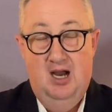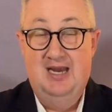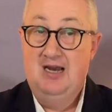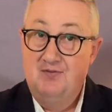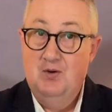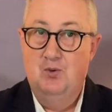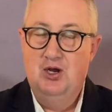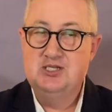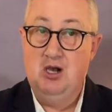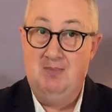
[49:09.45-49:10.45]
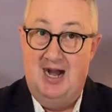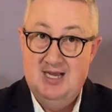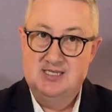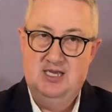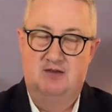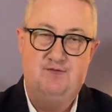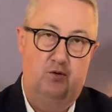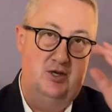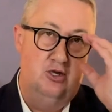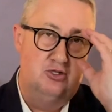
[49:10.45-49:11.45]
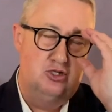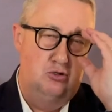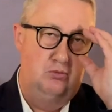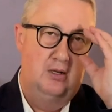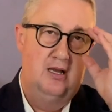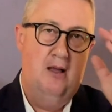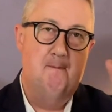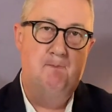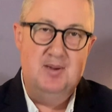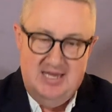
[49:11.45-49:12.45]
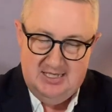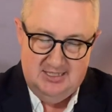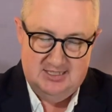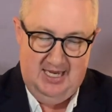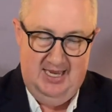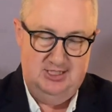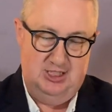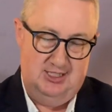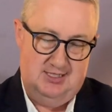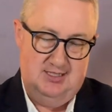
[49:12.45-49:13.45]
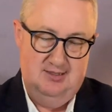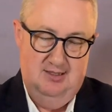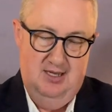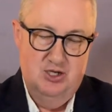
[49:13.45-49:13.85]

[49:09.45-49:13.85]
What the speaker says: In other words, I'm asking for you to be contagious.